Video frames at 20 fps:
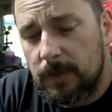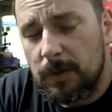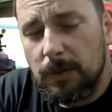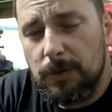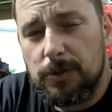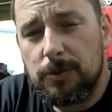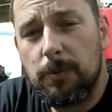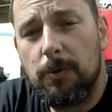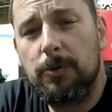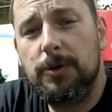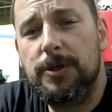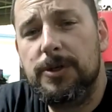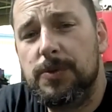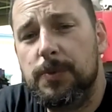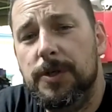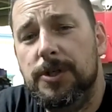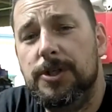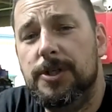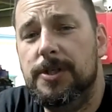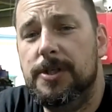to all your
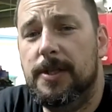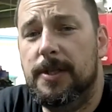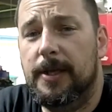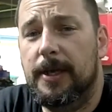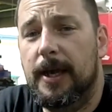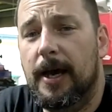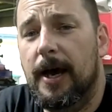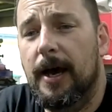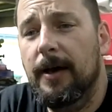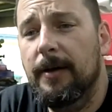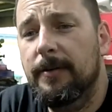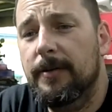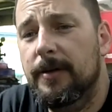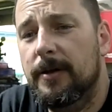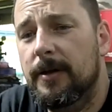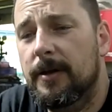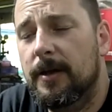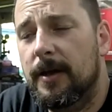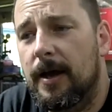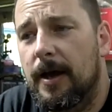switches in the car,
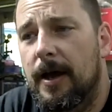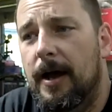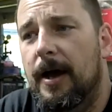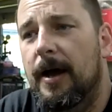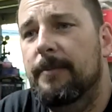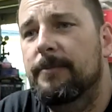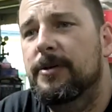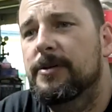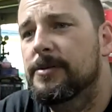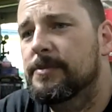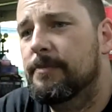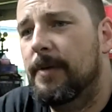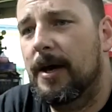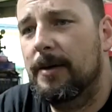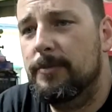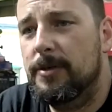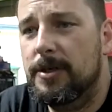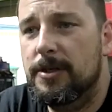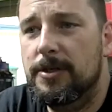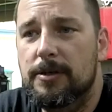because
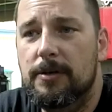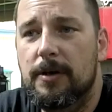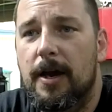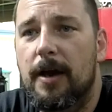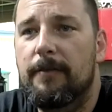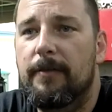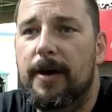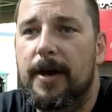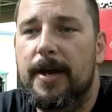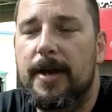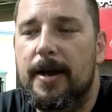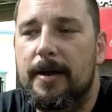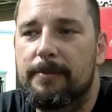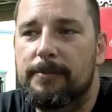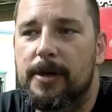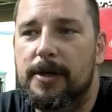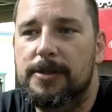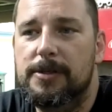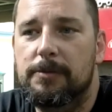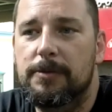maybe you have
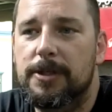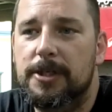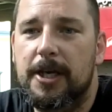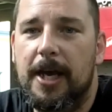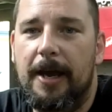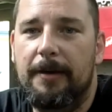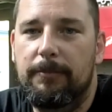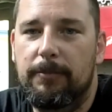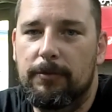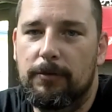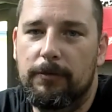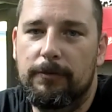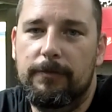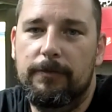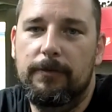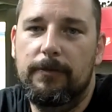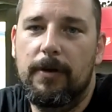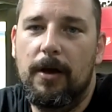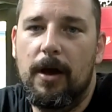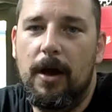a switch capable of
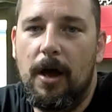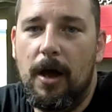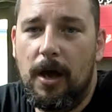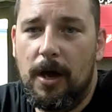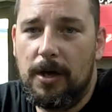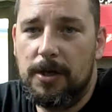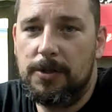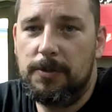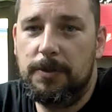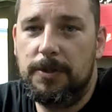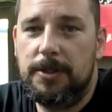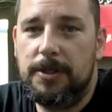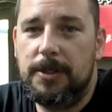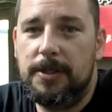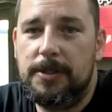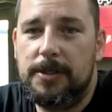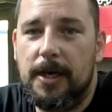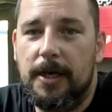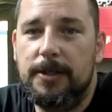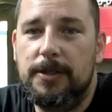switching,
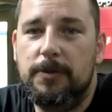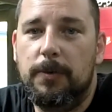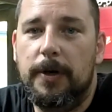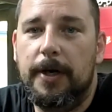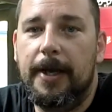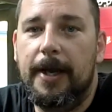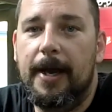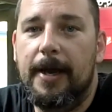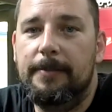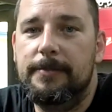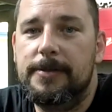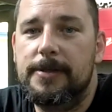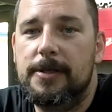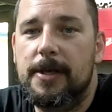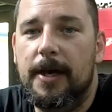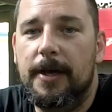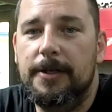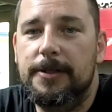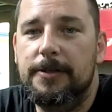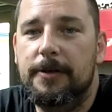say, 20 amps
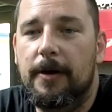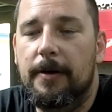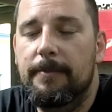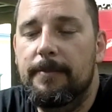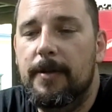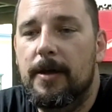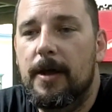at a time.